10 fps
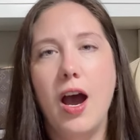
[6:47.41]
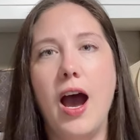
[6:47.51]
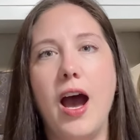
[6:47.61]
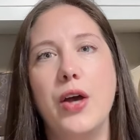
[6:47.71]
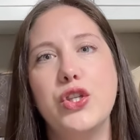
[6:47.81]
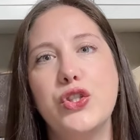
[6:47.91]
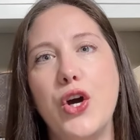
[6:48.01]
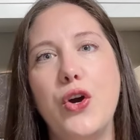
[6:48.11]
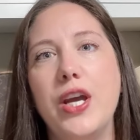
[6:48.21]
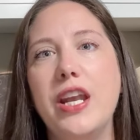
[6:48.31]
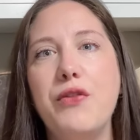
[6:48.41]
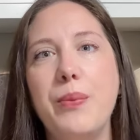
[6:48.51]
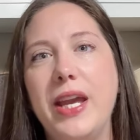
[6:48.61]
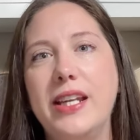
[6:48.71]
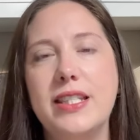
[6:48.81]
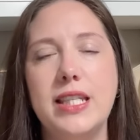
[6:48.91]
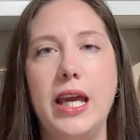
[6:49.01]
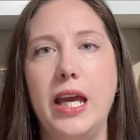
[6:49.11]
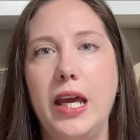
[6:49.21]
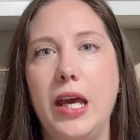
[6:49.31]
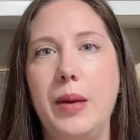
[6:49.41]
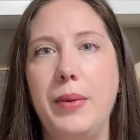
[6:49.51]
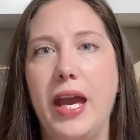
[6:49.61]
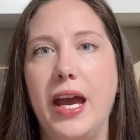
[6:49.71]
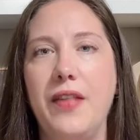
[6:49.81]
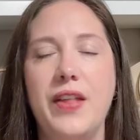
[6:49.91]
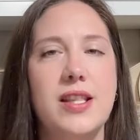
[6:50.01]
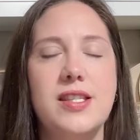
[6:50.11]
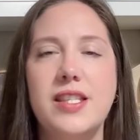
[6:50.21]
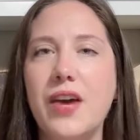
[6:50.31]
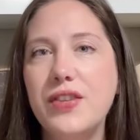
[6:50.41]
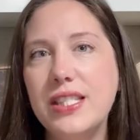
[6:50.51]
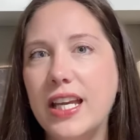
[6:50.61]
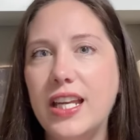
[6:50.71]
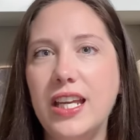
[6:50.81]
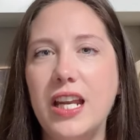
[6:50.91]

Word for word: Uh, so it never made it to him, and that's devastating.